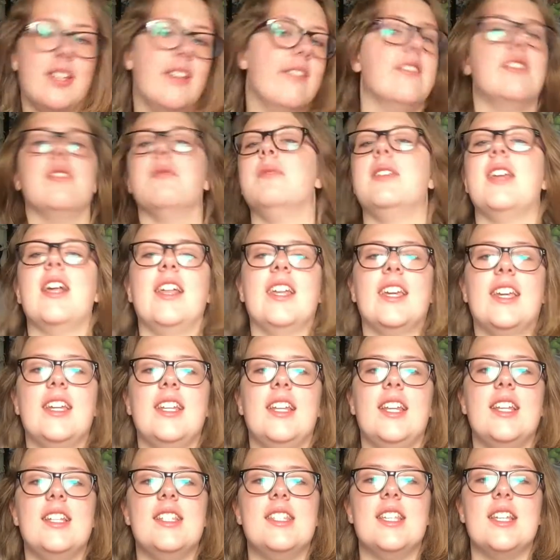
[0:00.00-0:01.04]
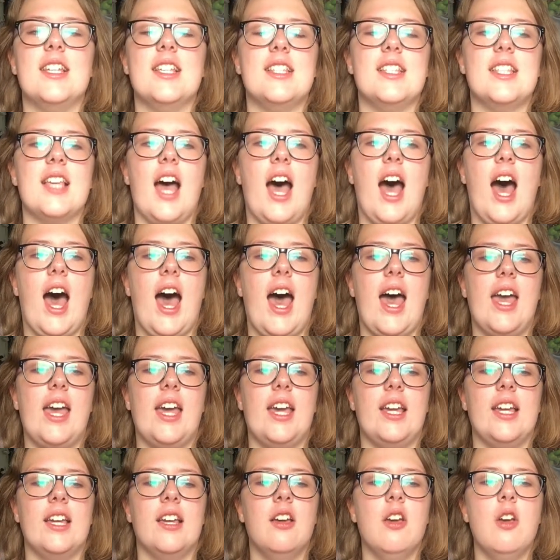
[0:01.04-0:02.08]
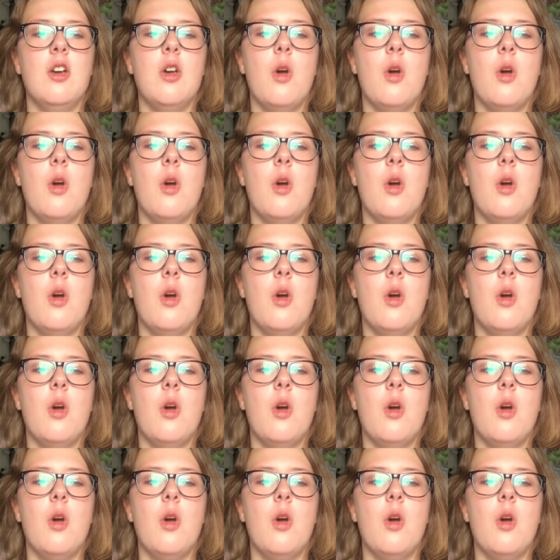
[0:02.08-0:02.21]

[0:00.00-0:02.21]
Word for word: gives them telekinesis, I